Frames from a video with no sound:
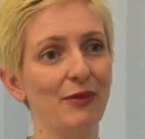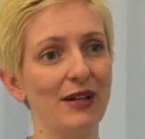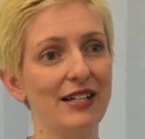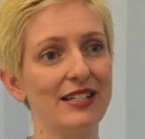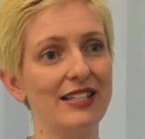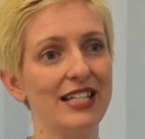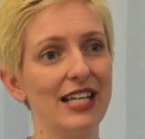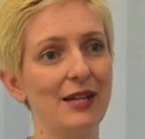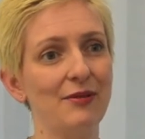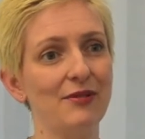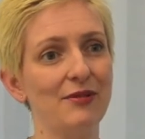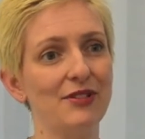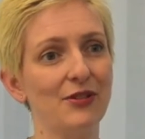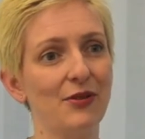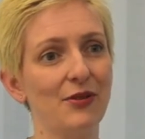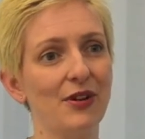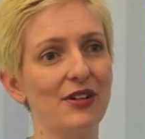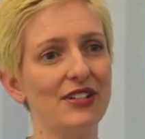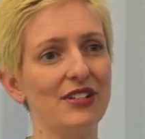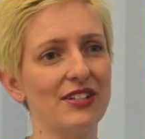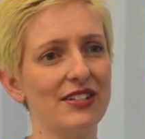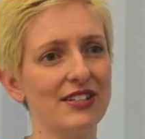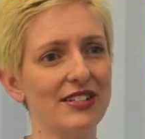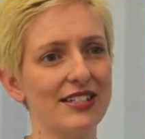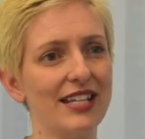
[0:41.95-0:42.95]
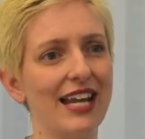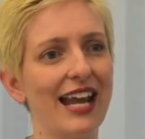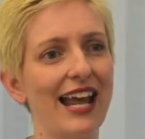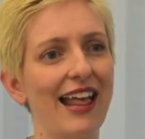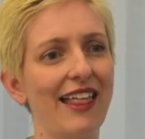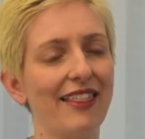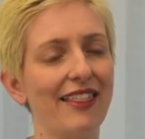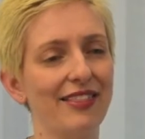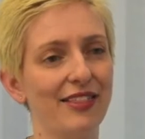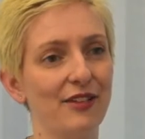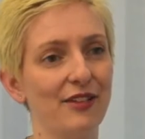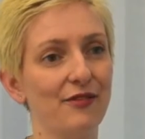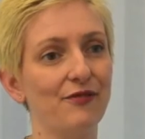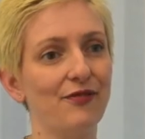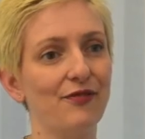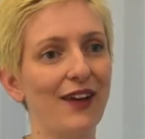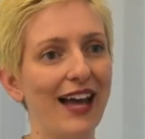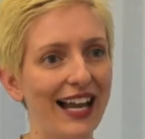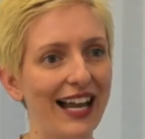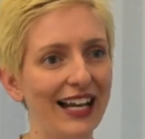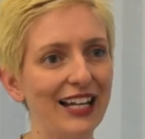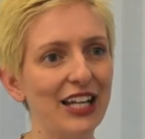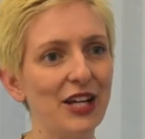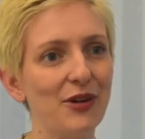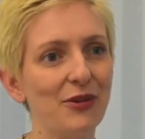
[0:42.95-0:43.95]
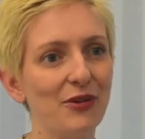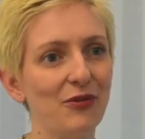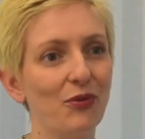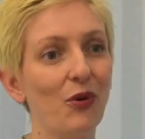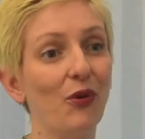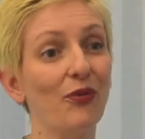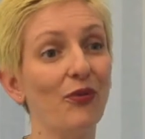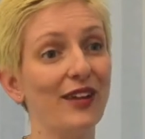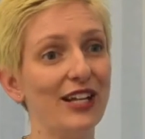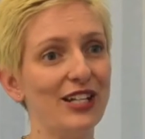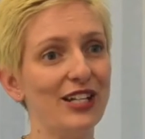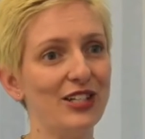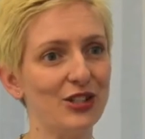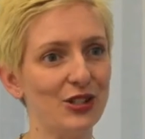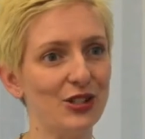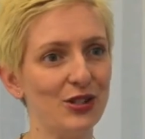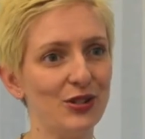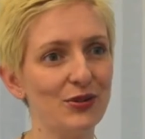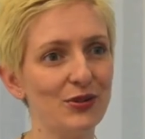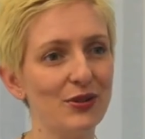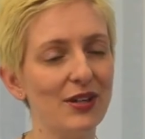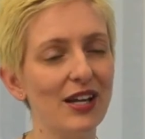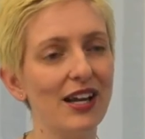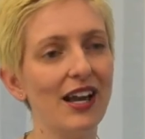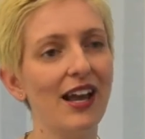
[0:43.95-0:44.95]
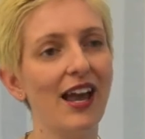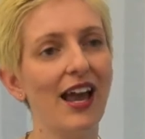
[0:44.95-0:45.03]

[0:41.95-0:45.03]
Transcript: my team to understand the value of what they do